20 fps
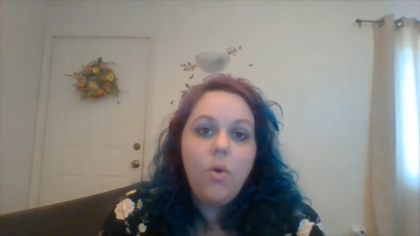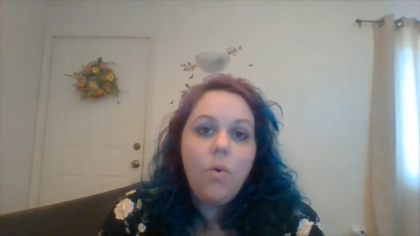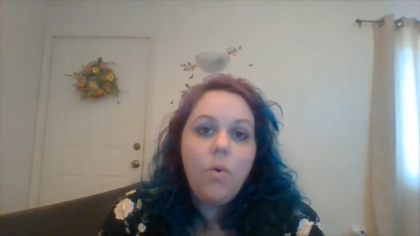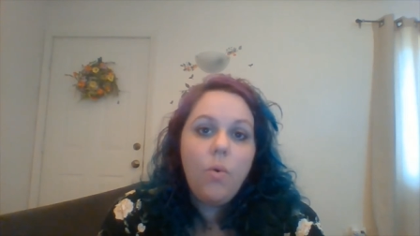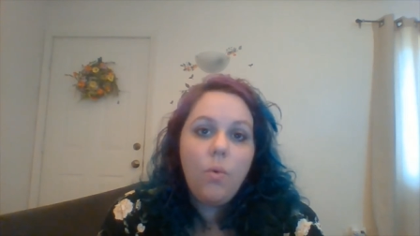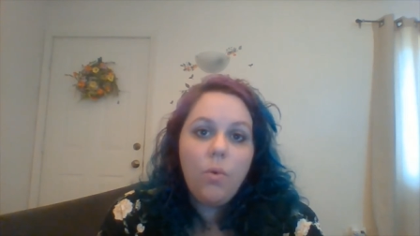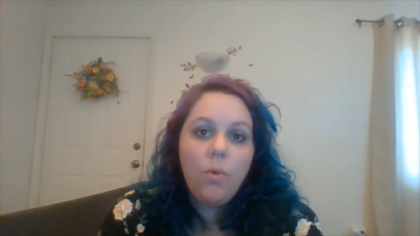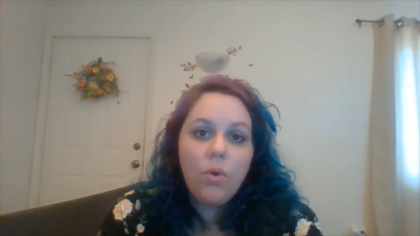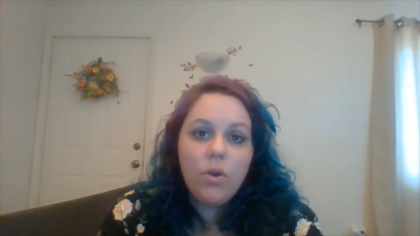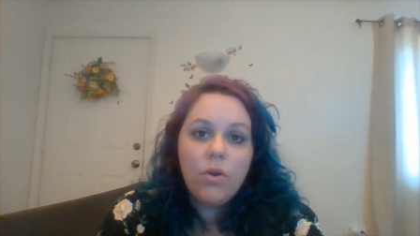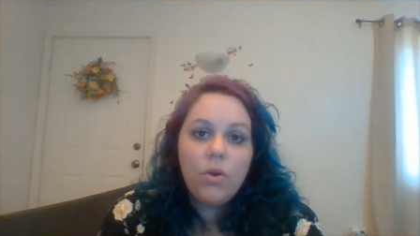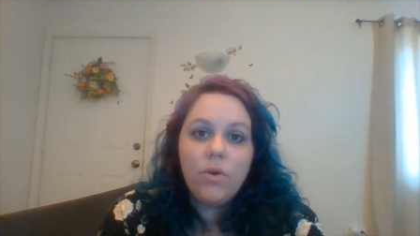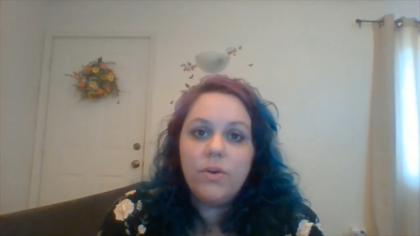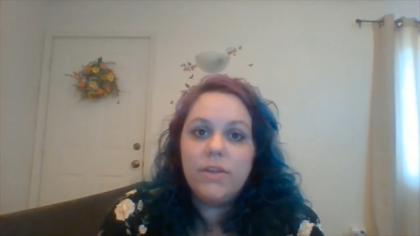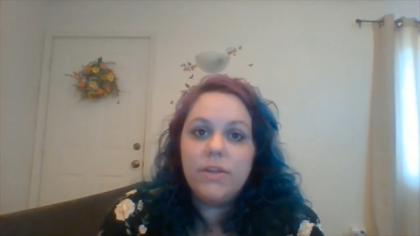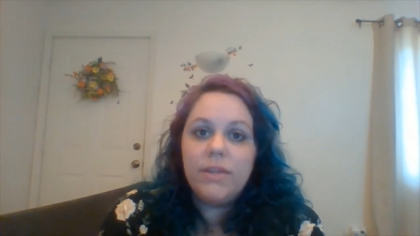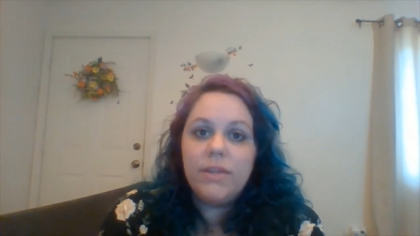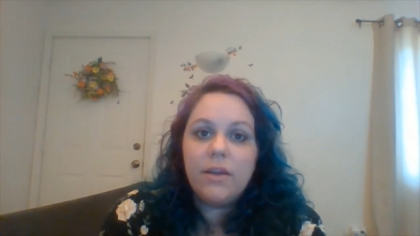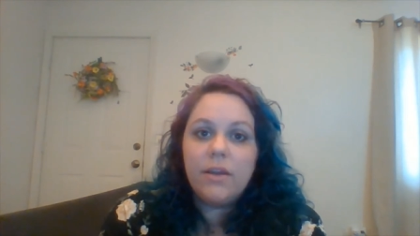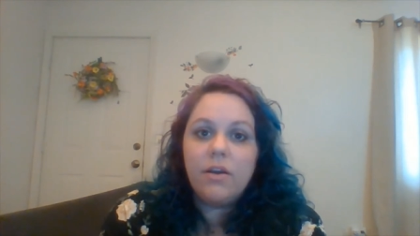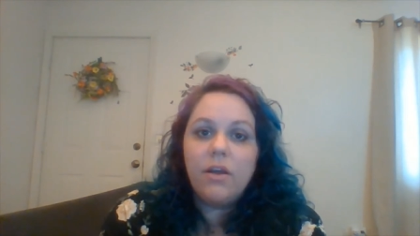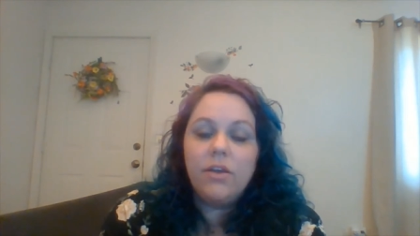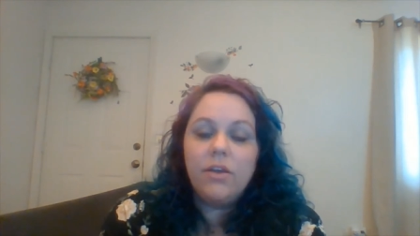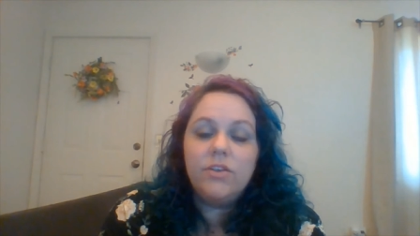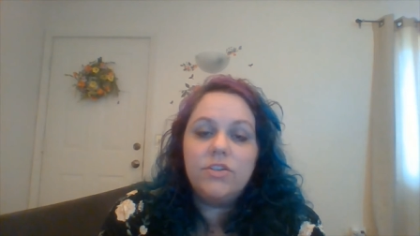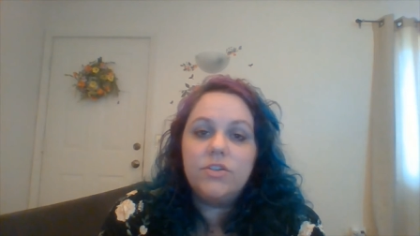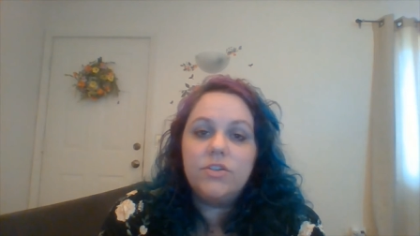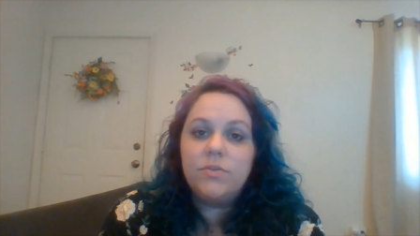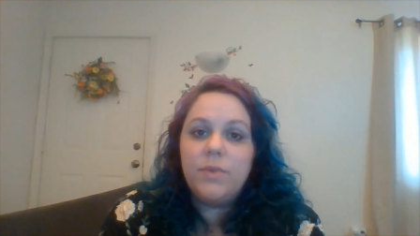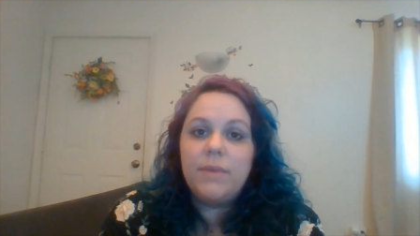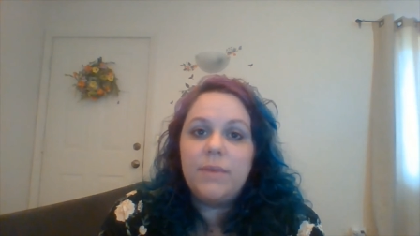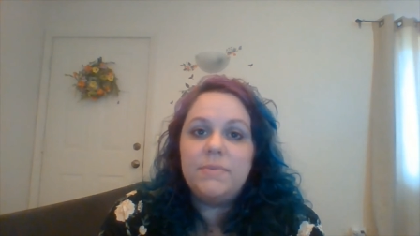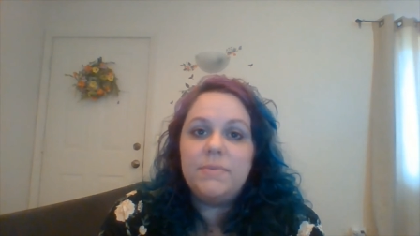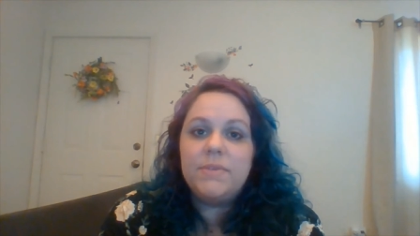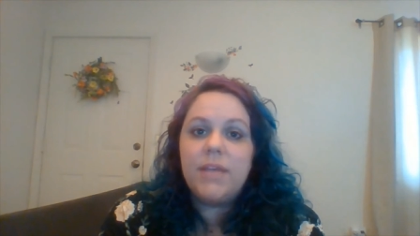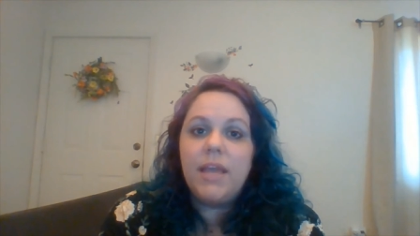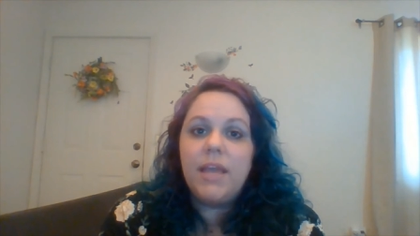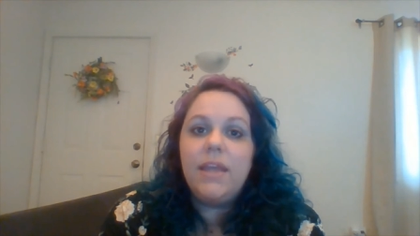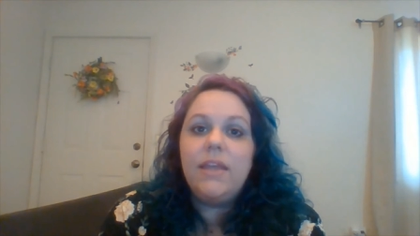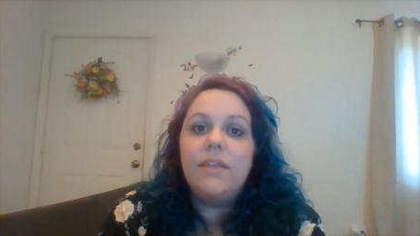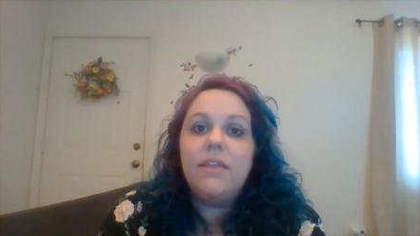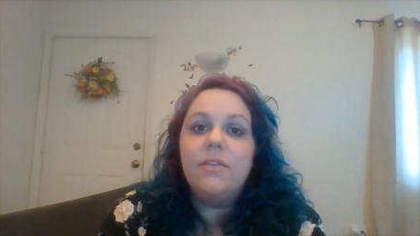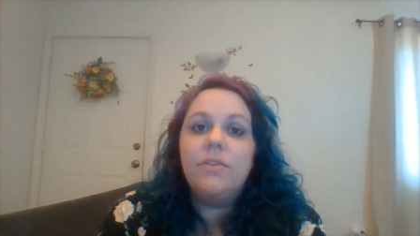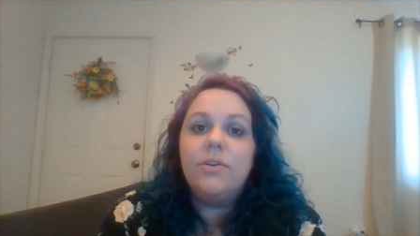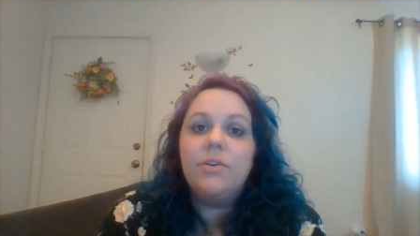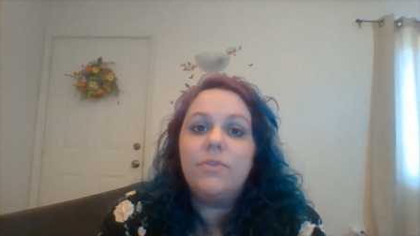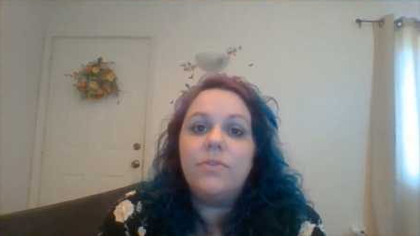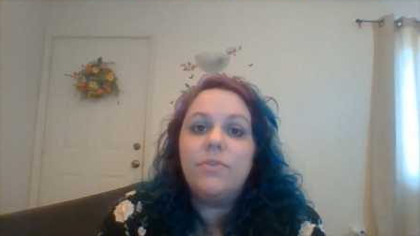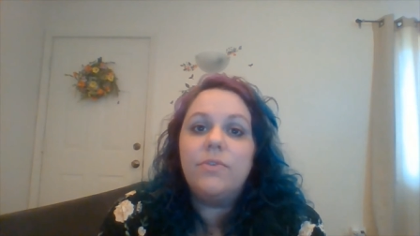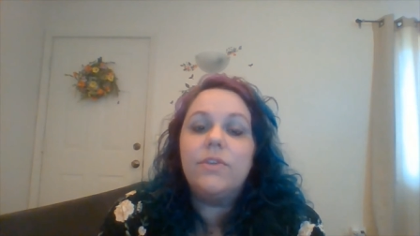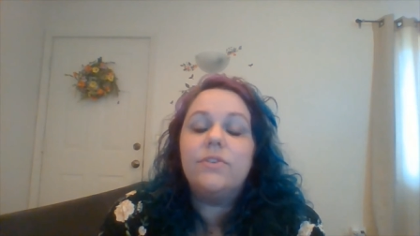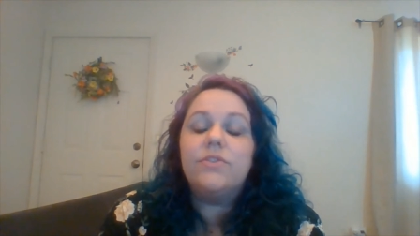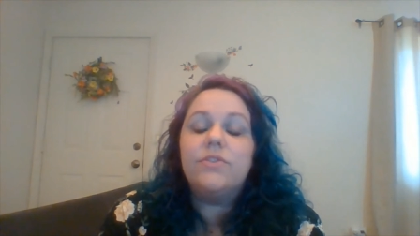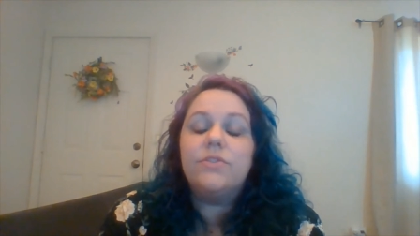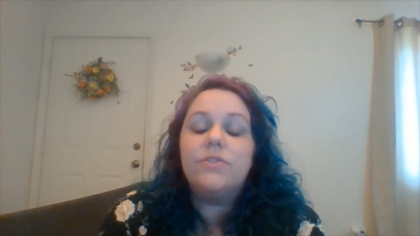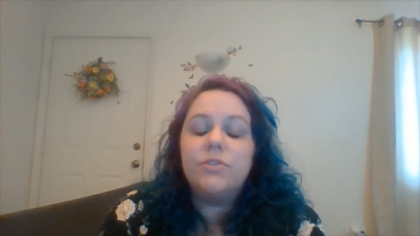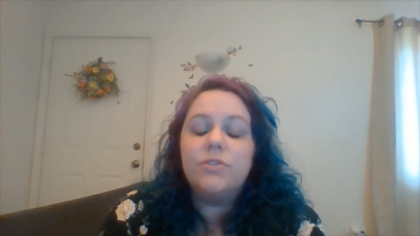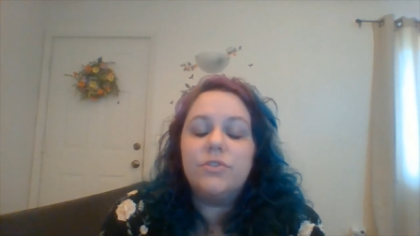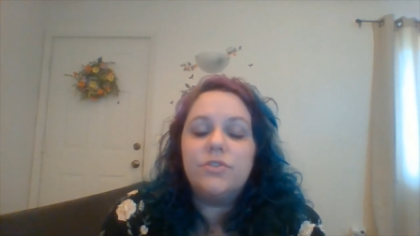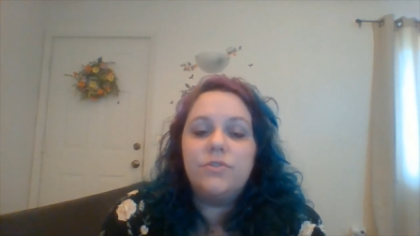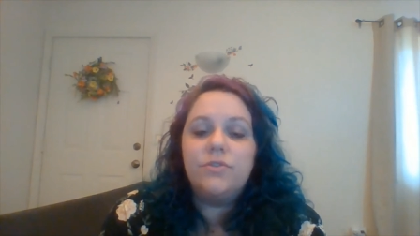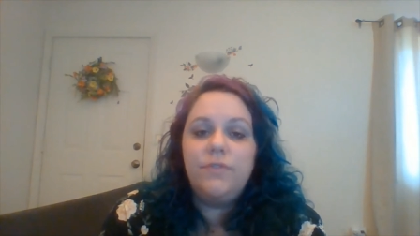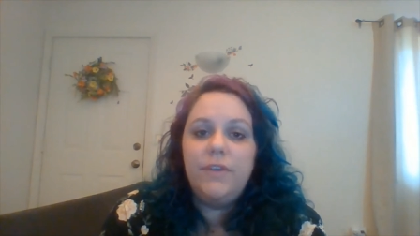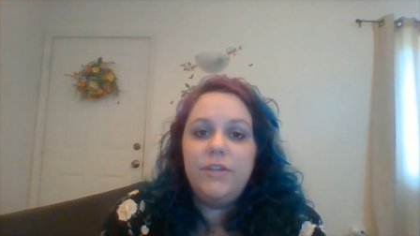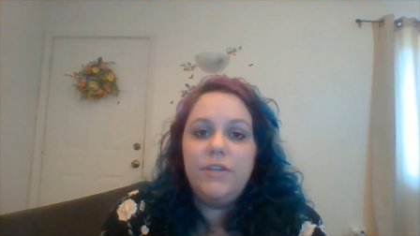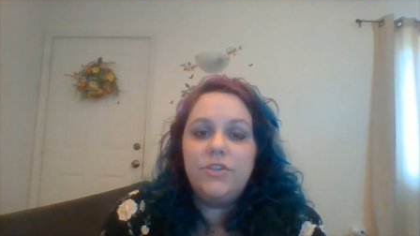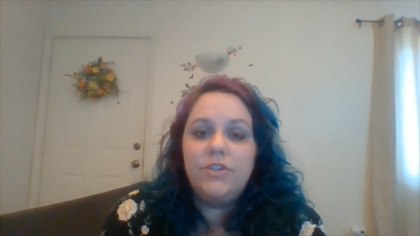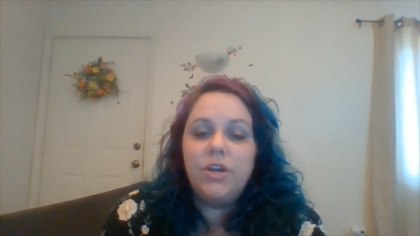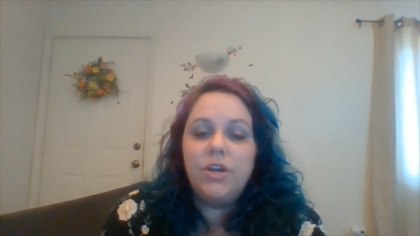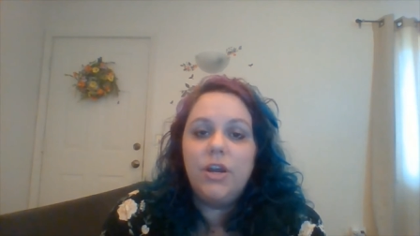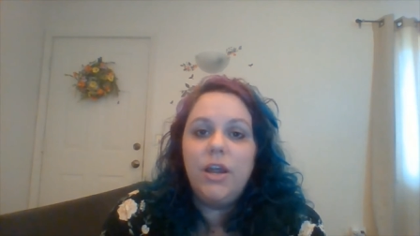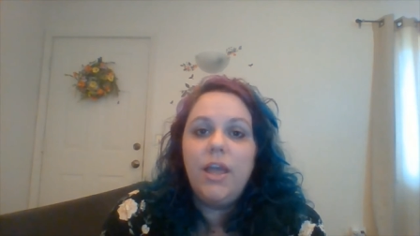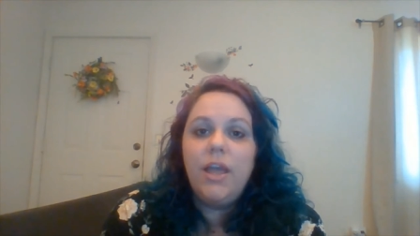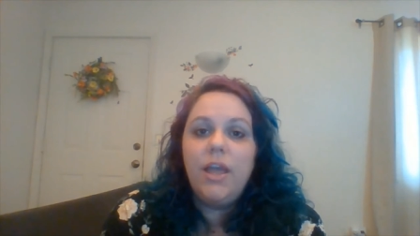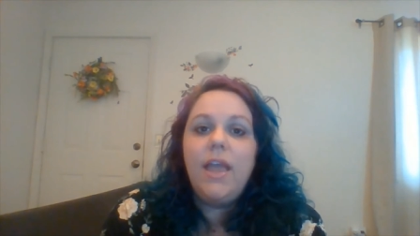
Or go to that college's website and look for their search feature